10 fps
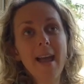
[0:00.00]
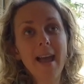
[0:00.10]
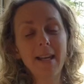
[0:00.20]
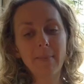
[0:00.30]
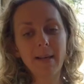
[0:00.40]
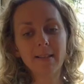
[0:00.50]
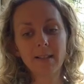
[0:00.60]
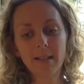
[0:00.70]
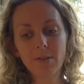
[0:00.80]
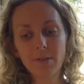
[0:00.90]
And he
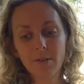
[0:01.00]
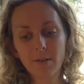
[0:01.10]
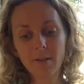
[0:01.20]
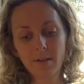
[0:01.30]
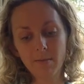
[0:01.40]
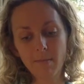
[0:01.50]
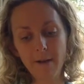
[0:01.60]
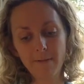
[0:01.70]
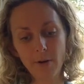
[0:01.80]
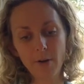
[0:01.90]
basically took my
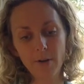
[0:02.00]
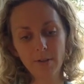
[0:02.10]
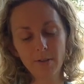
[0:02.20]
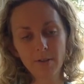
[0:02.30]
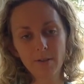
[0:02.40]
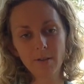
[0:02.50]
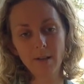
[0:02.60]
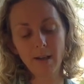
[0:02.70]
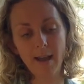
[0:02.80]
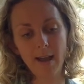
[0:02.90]
photos
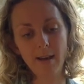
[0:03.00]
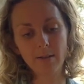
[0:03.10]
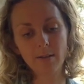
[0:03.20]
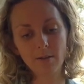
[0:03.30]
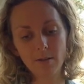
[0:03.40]
and